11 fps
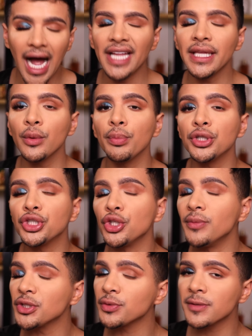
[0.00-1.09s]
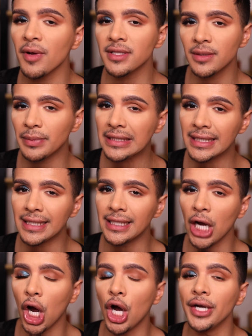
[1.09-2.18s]
I think we put too much
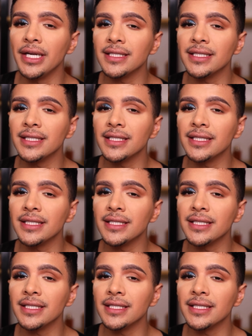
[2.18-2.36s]
responsibility on